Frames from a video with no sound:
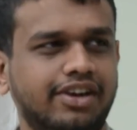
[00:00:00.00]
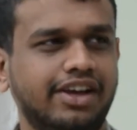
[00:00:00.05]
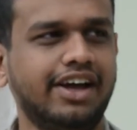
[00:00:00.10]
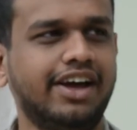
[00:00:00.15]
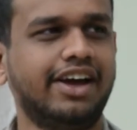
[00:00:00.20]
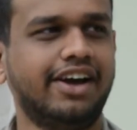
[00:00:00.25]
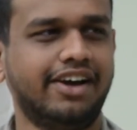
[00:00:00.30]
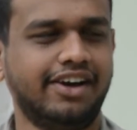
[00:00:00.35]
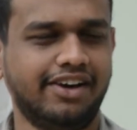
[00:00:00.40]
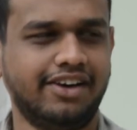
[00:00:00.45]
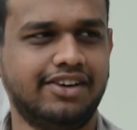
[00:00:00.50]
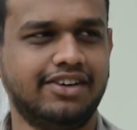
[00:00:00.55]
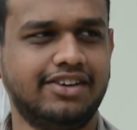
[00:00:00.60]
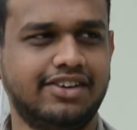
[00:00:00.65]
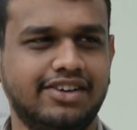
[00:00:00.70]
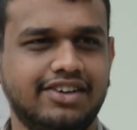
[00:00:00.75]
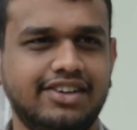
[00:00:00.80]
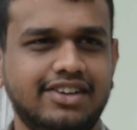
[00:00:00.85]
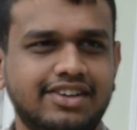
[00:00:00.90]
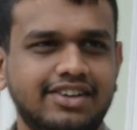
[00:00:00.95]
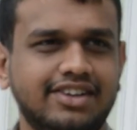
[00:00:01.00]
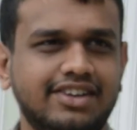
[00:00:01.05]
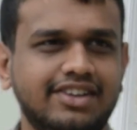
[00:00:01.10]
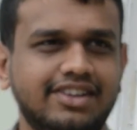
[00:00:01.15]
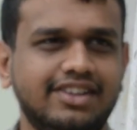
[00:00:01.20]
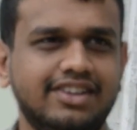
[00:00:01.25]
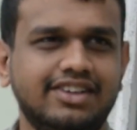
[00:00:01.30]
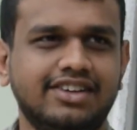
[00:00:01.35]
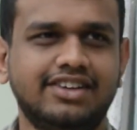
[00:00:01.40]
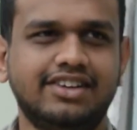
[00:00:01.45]
Killer yeah. fellow, yeah.
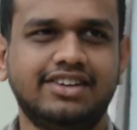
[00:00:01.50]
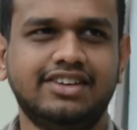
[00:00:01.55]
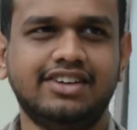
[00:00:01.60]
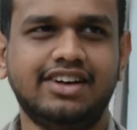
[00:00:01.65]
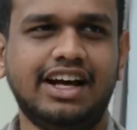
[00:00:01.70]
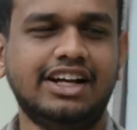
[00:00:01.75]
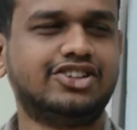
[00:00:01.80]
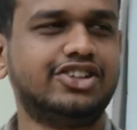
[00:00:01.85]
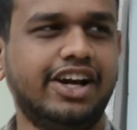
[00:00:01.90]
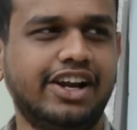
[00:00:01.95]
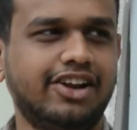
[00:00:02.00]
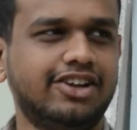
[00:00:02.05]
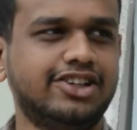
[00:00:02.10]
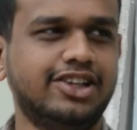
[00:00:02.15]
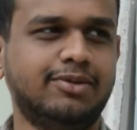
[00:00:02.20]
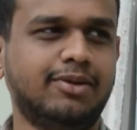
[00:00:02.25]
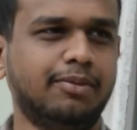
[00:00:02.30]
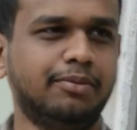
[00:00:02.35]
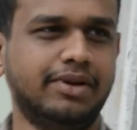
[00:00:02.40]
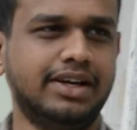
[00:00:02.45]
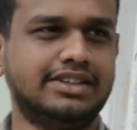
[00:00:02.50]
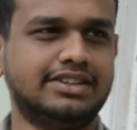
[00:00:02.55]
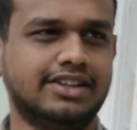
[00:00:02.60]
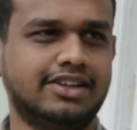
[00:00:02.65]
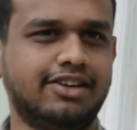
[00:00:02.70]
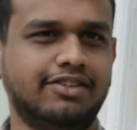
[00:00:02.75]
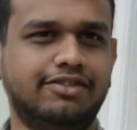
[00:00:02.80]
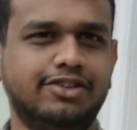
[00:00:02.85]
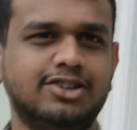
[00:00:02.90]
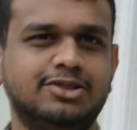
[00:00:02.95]
But I try not to remember.
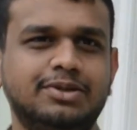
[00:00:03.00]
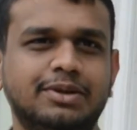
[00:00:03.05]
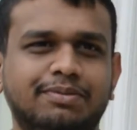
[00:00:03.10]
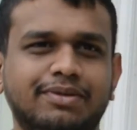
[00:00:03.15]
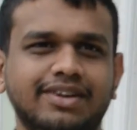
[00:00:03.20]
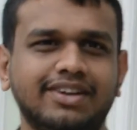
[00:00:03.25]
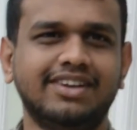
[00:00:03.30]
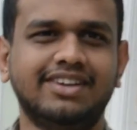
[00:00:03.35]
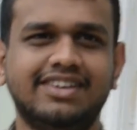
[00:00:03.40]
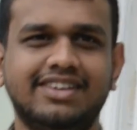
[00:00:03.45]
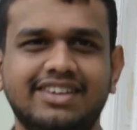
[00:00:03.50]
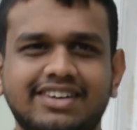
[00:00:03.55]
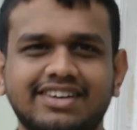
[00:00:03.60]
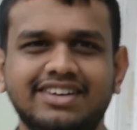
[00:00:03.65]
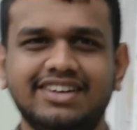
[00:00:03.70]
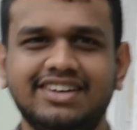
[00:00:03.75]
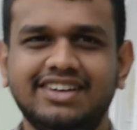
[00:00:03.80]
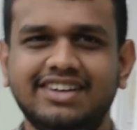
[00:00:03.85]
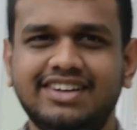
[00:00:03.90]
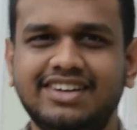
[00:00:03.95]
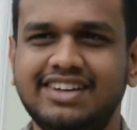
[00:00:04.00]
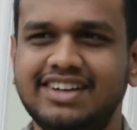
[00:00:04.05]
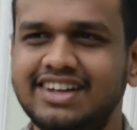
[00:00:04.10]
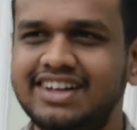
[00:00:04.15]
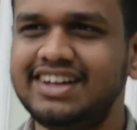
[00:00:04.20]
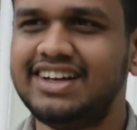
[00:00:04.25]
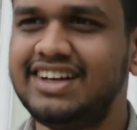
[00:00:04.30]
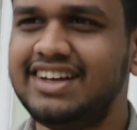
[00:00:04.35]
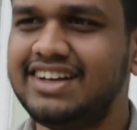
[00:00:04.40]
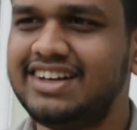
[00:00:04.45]
But that's, that's I in, know.
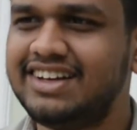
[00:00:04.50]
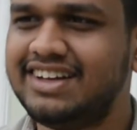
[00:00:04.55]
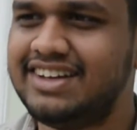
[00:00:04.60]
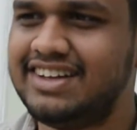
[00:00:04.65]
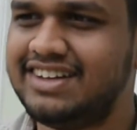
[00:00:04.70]
Yeah.